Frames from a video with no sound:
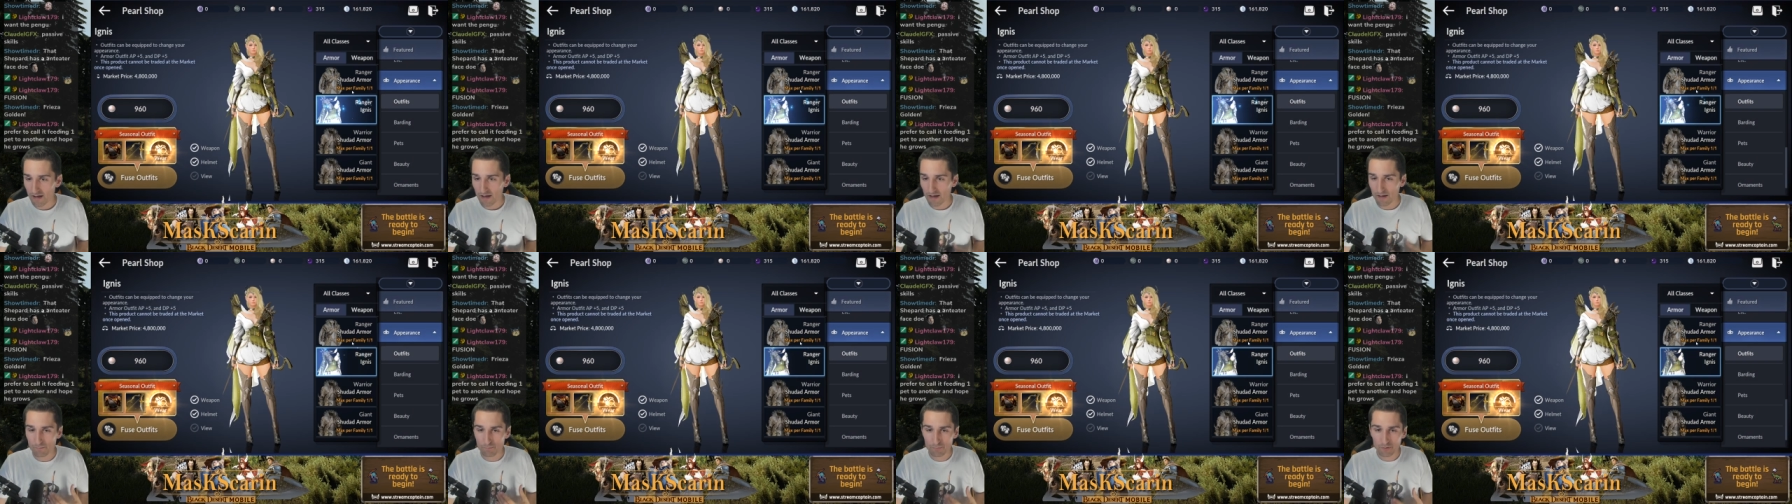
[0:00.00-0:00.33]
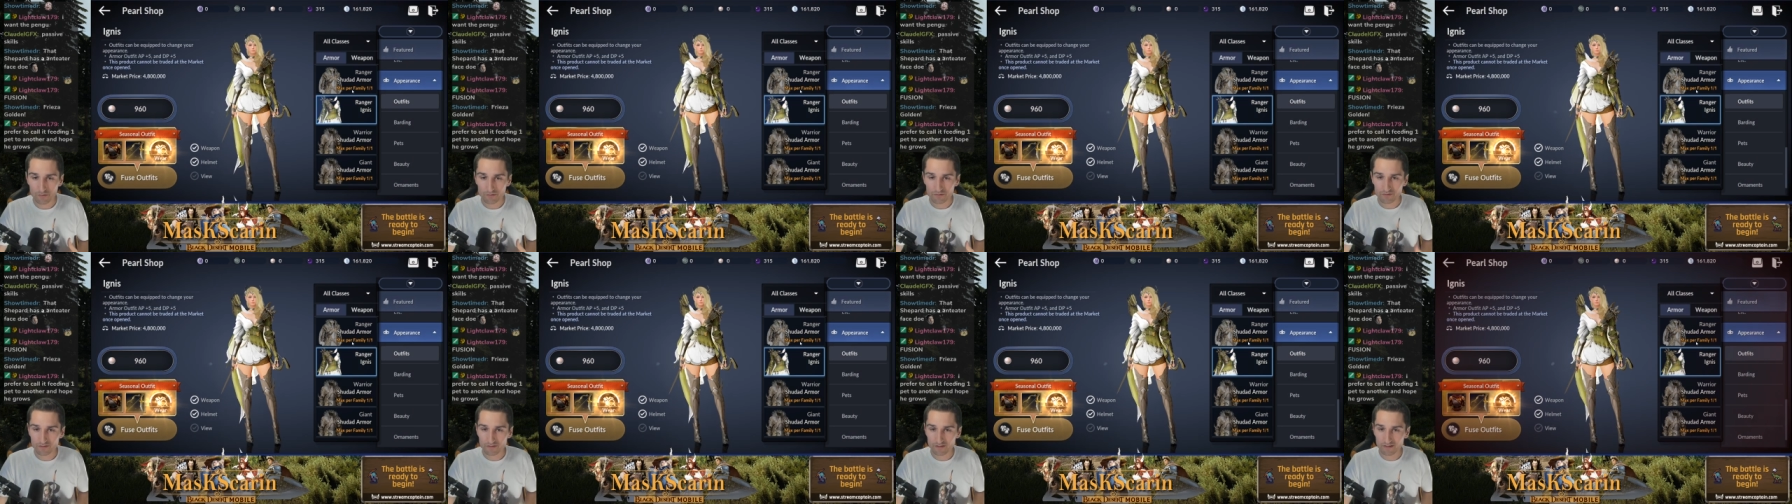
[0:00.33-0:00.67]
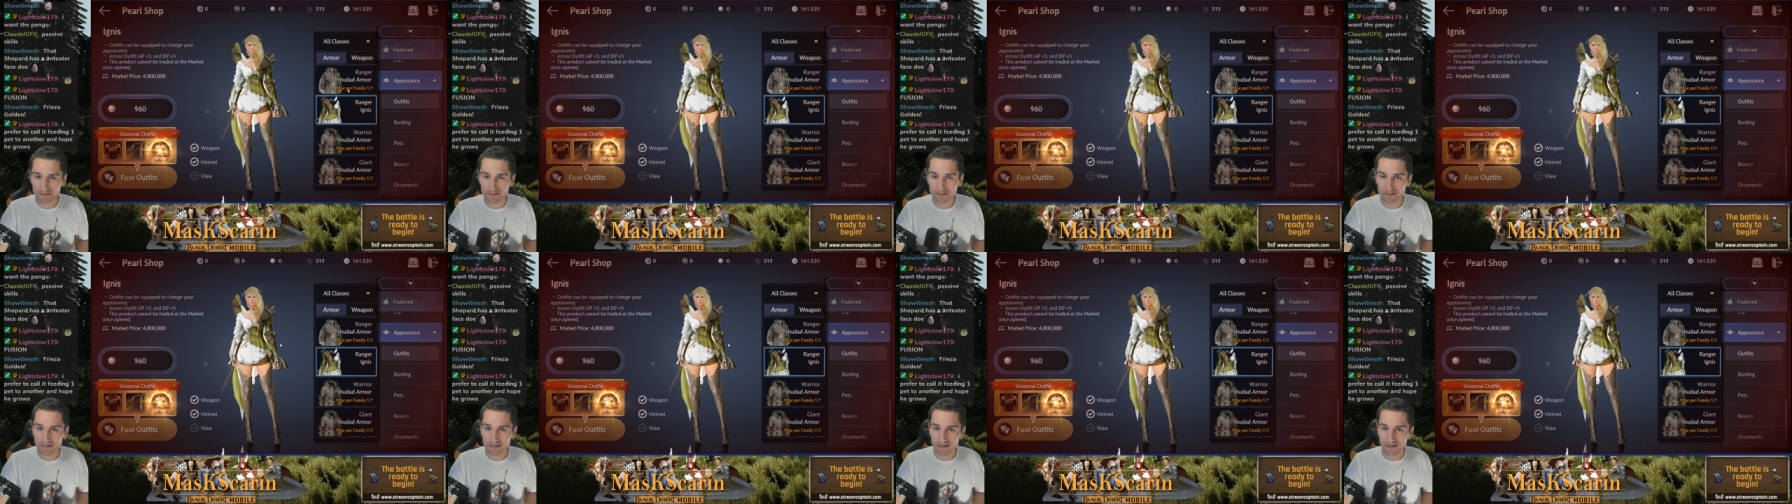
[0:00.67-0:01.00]
Uh,
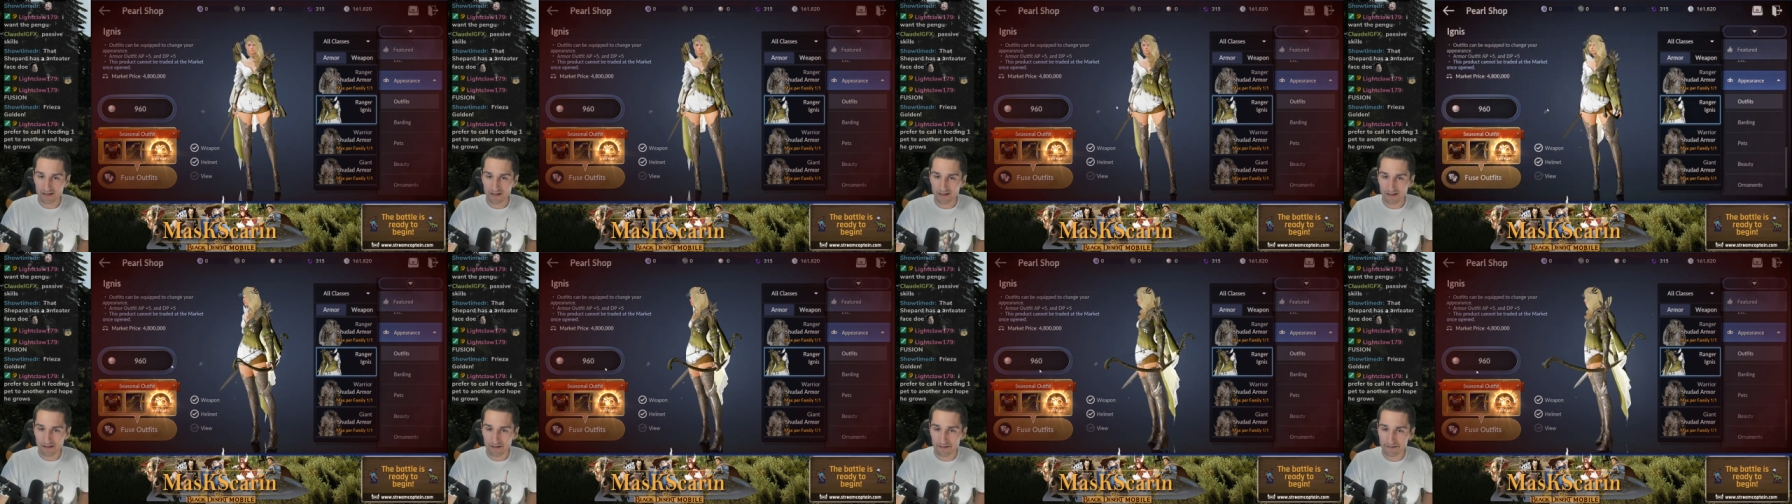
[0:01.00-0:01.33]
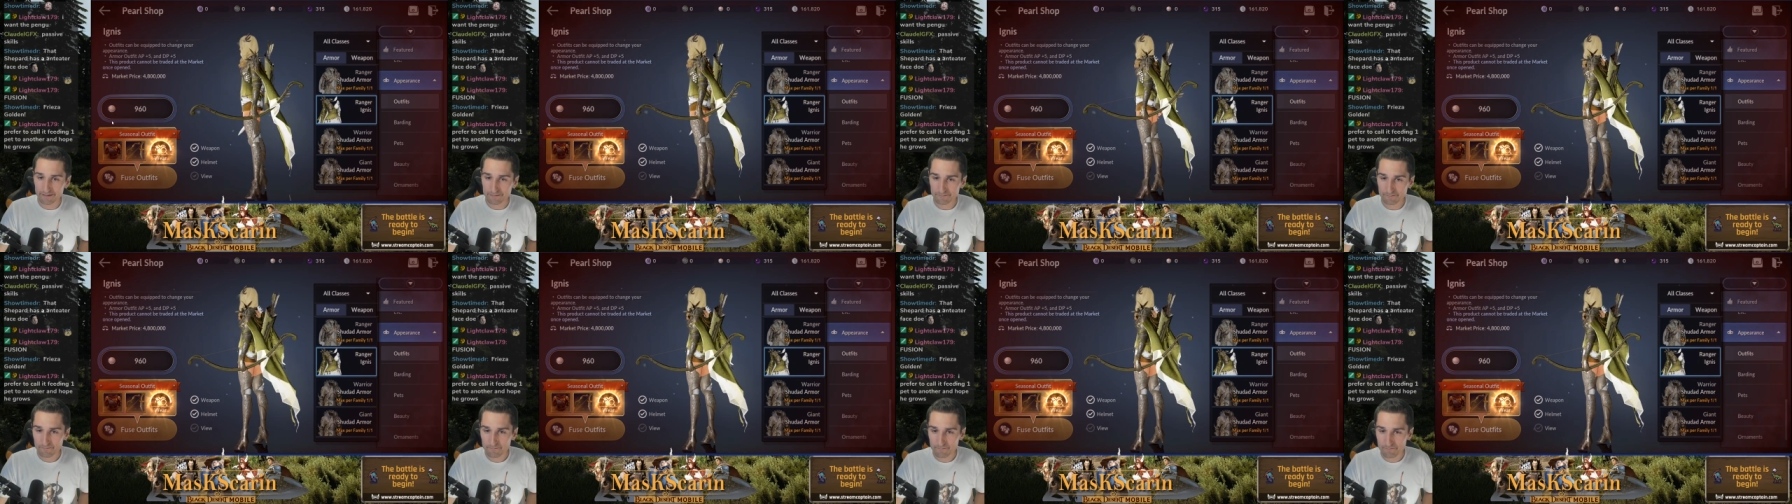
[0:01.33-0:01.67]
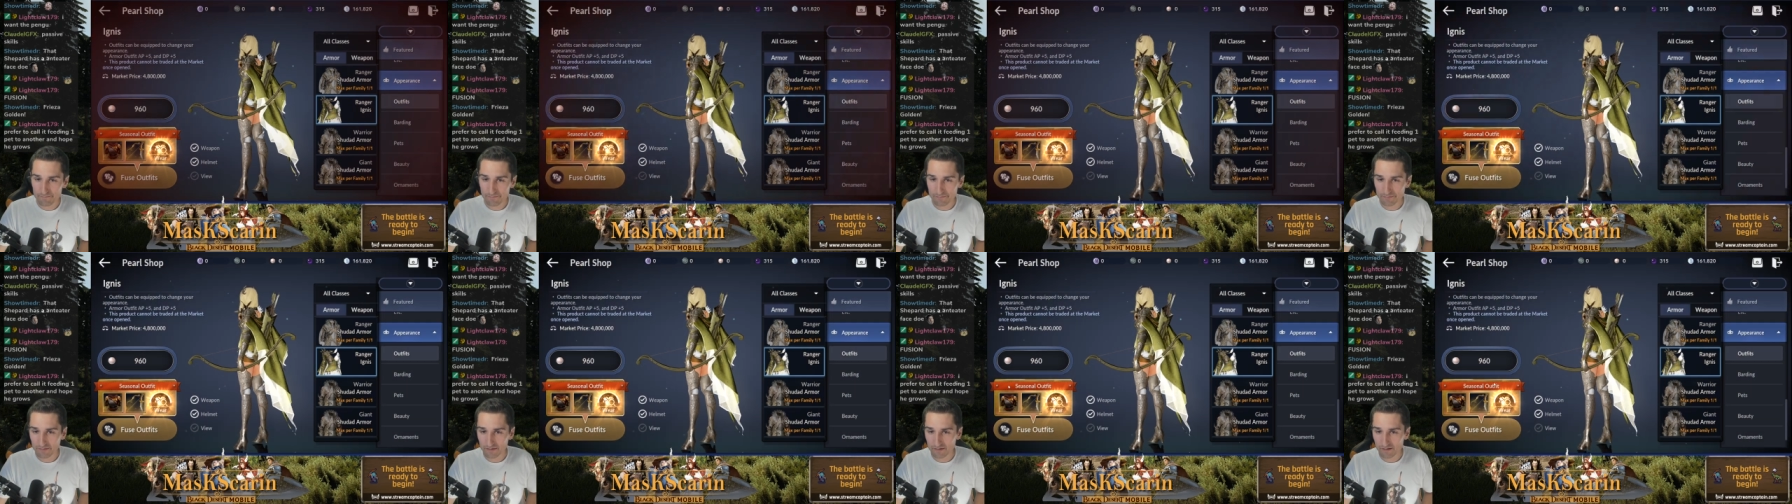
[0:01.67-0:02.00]
personally, uh,
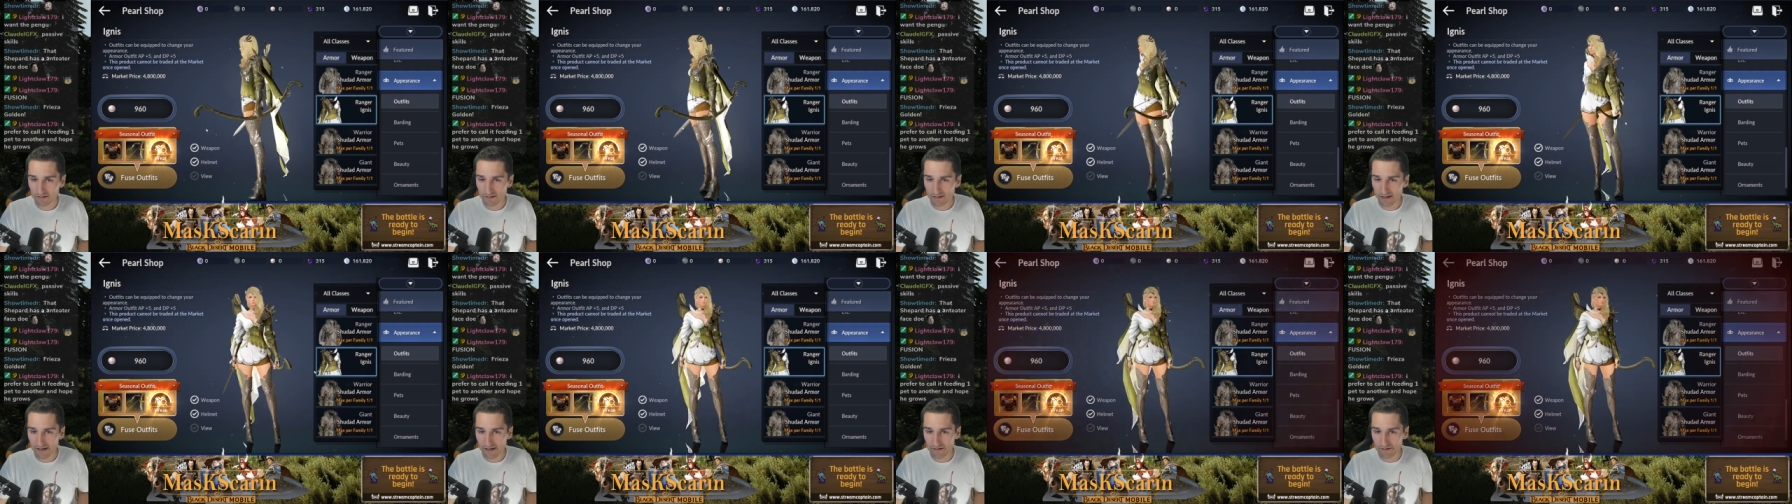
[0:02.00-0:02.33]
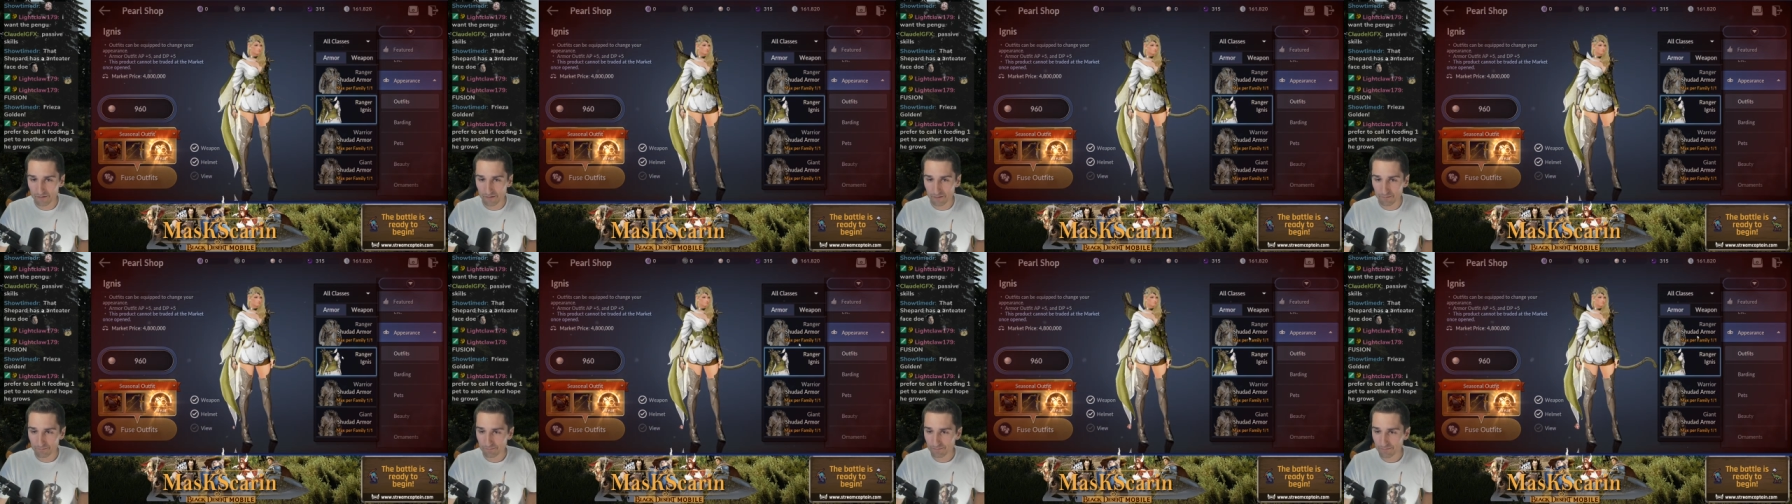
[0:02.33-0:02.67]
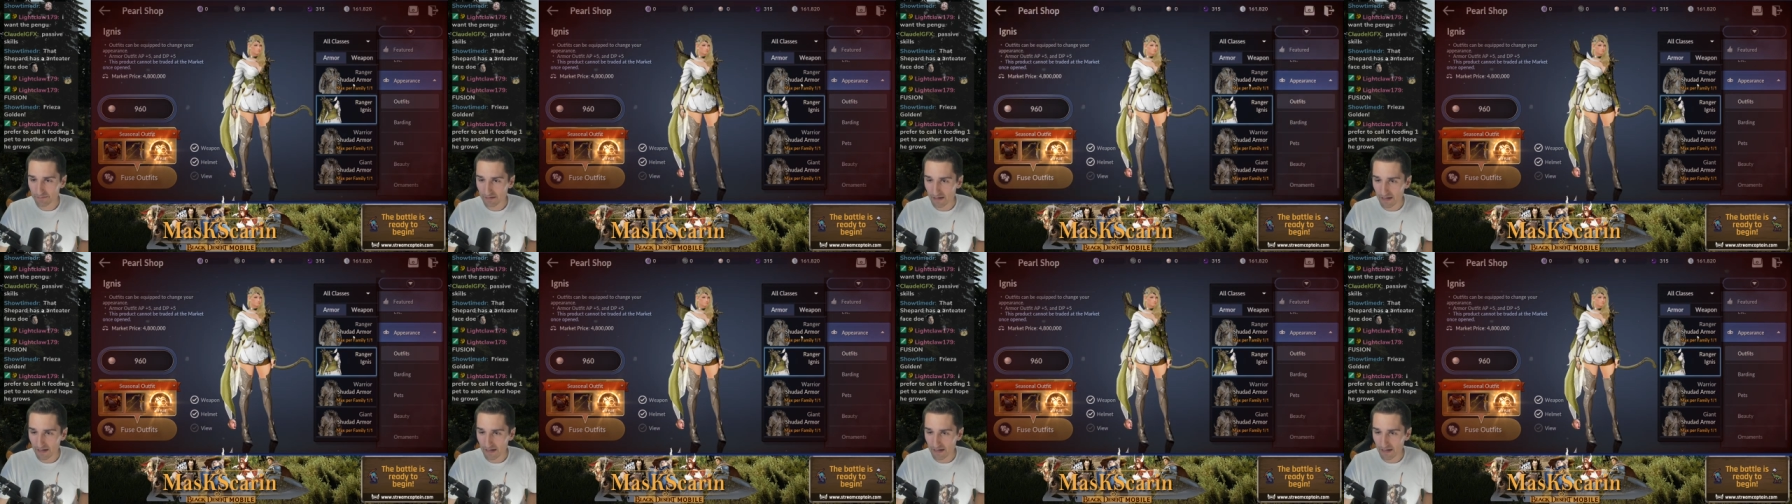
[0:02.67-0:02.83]
I don't know.